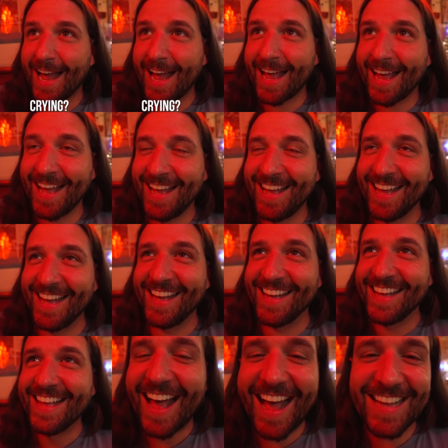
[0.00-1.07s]

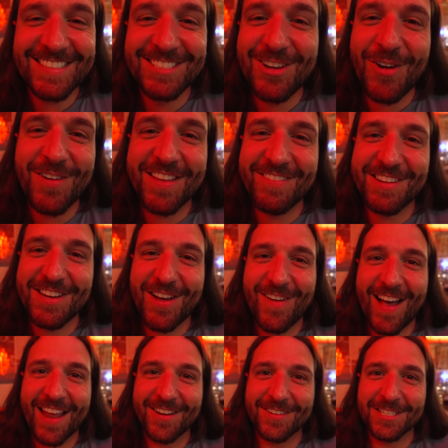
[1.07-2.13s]
I don't even know
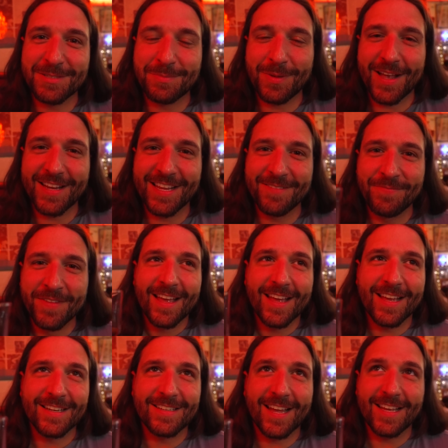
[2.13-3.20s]
how to explain it.
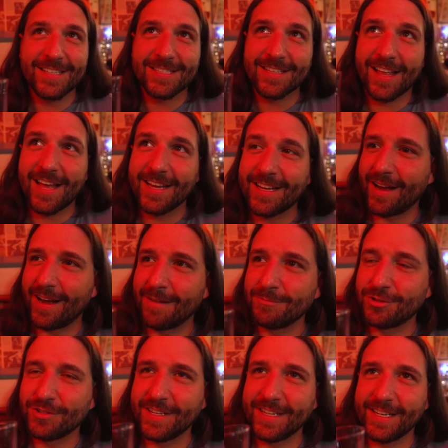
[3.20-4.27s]
It tastes like I'm
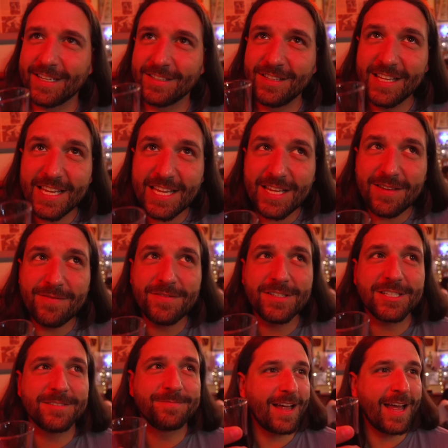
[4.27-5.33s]
drinking
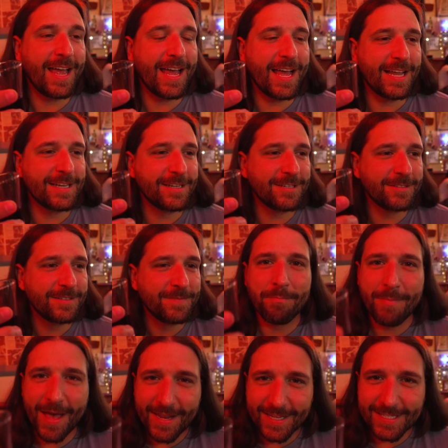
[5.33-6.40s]
leaves and
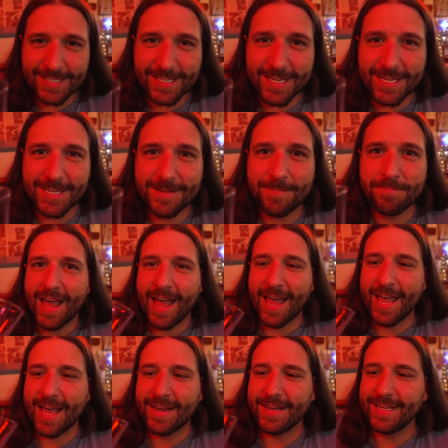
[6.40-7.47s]
medicine
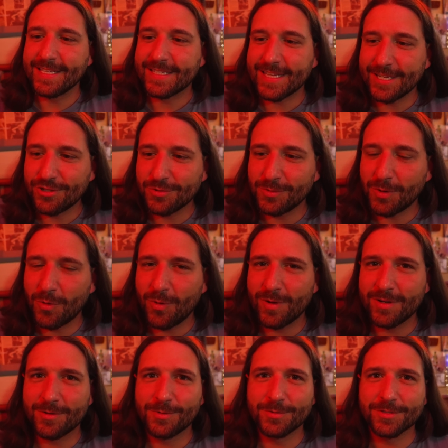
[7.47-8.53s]
and essential
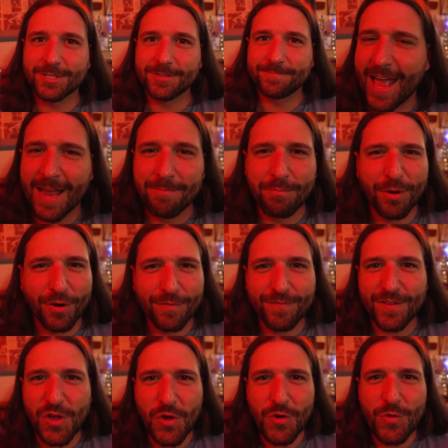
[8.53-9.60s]
oils and
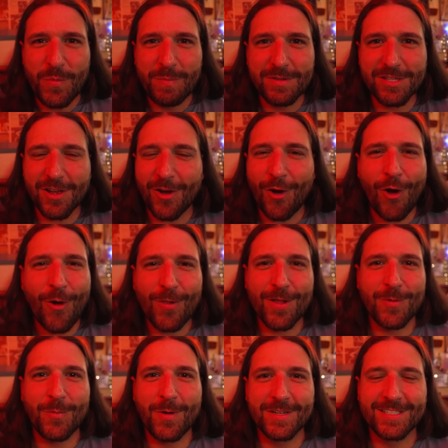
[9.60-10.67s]
perfumes all
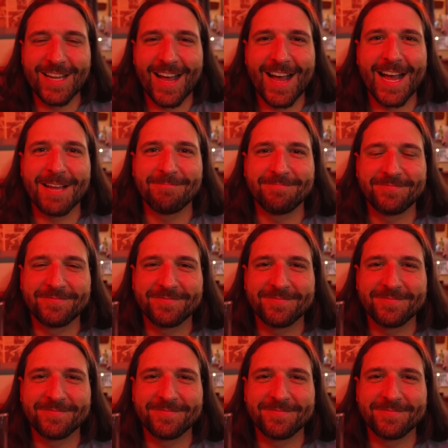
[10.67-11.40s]
at one time.